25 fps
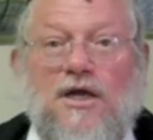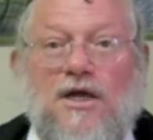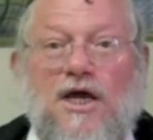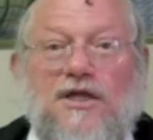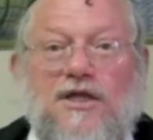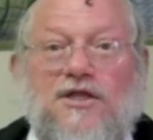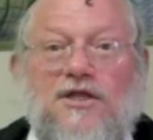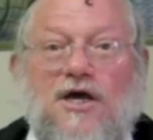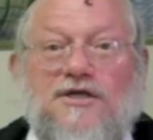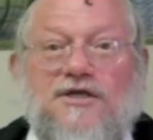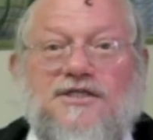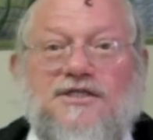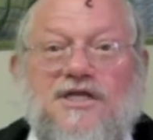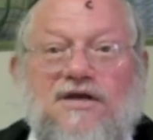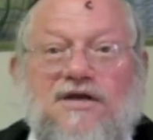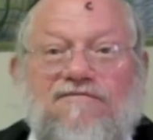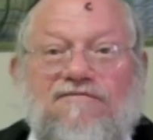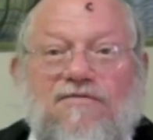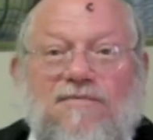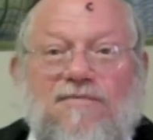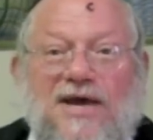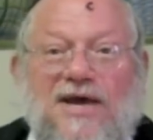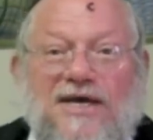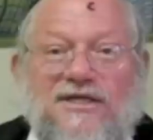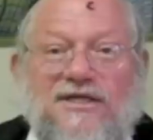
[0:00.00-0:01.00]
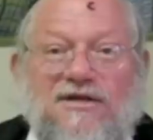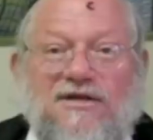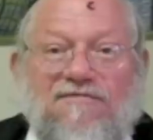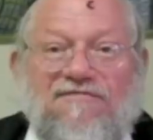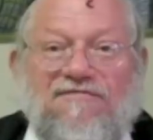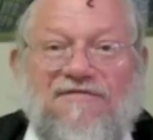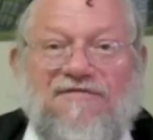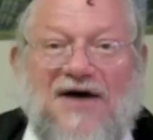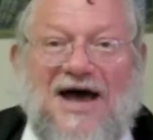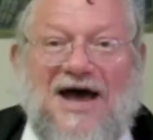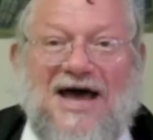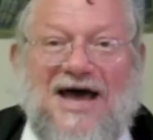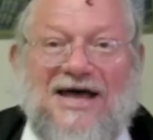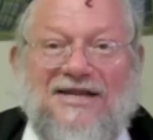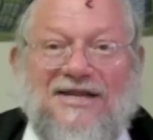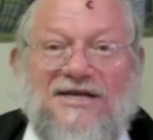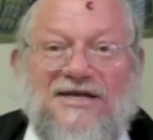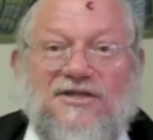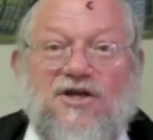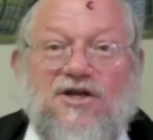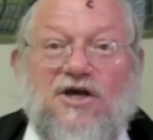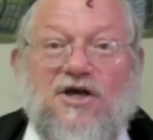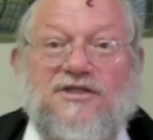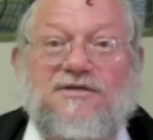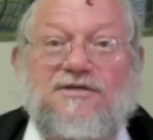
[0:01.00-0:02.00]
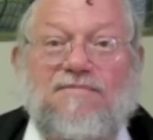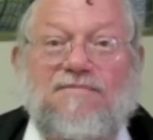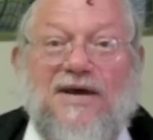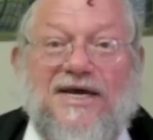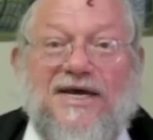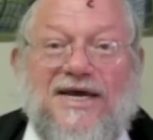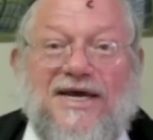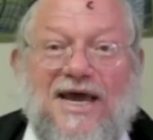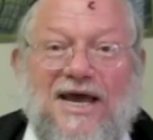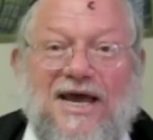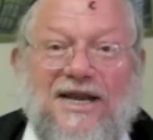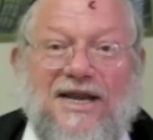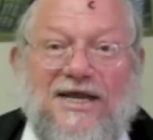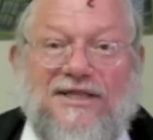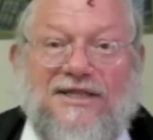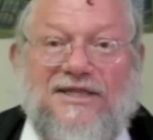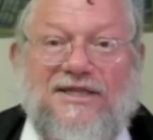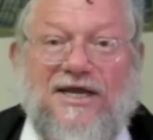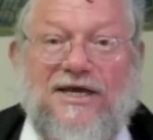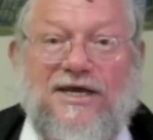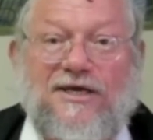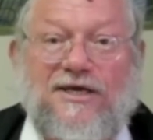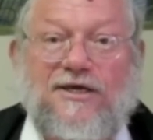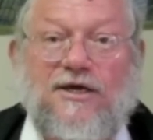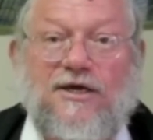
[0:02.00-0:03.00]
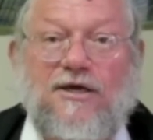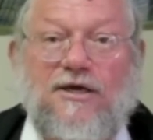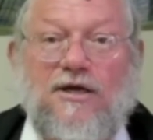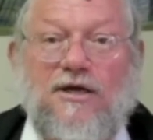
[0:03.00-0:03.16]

It doesn't even make the file. It doesn't make anything.